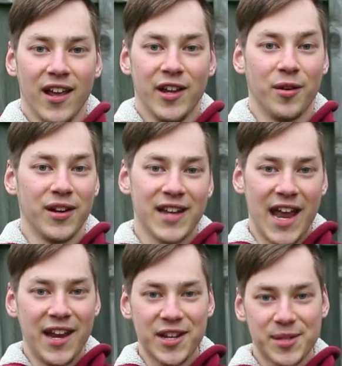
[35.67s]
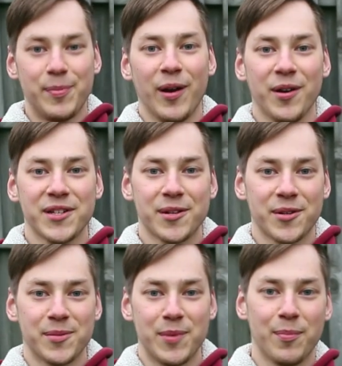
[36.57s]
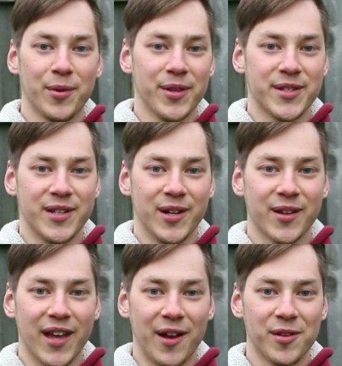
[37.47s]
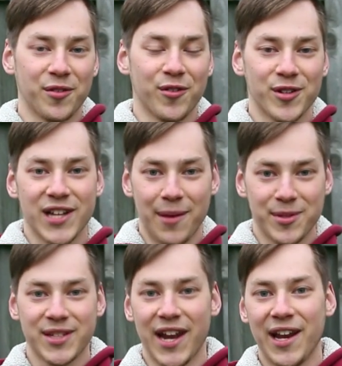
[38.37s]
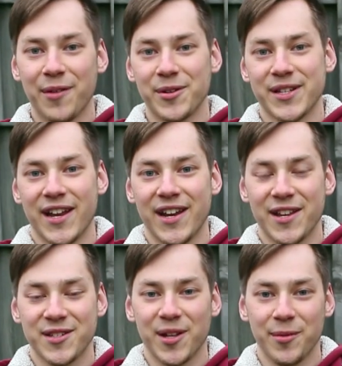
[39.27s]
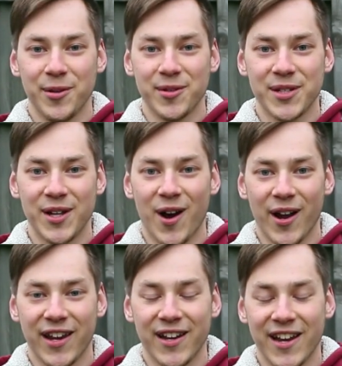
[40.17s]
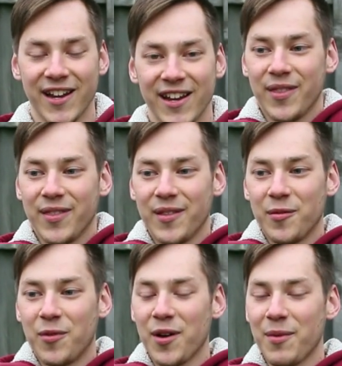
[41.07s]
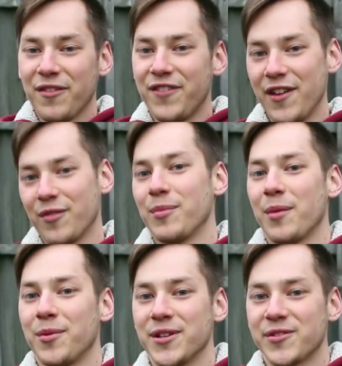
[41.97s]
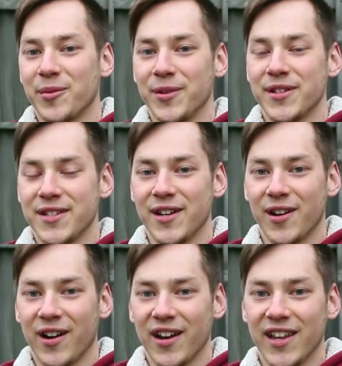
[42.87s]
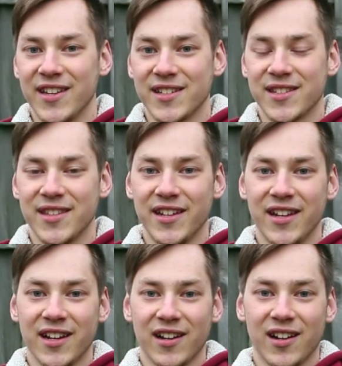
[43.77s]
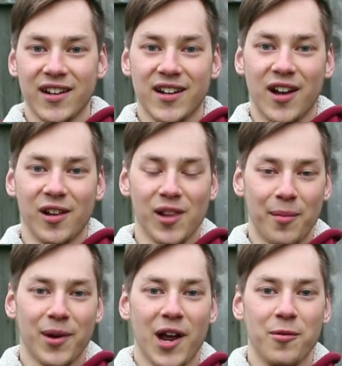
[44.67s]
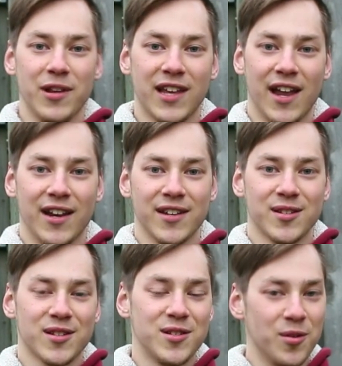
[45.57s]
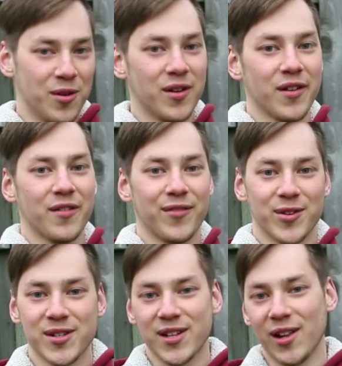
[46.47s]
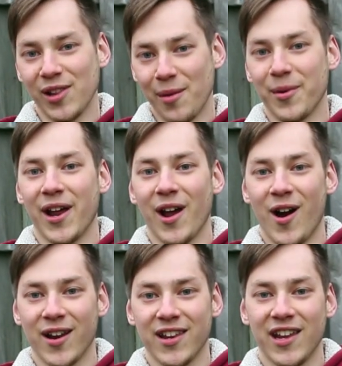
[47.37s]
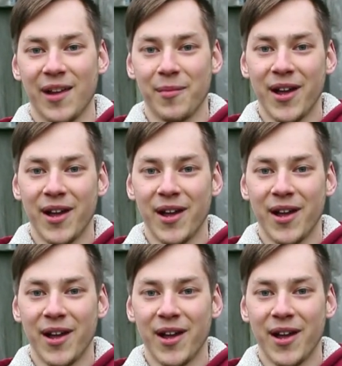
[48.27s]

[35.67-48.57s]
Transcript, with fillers: You don't need any experience. There were some people this year that the first time skating was at SWC Hockey Night. One of my favorite memories from this year is the alumni weekend student versus alumni hockey game.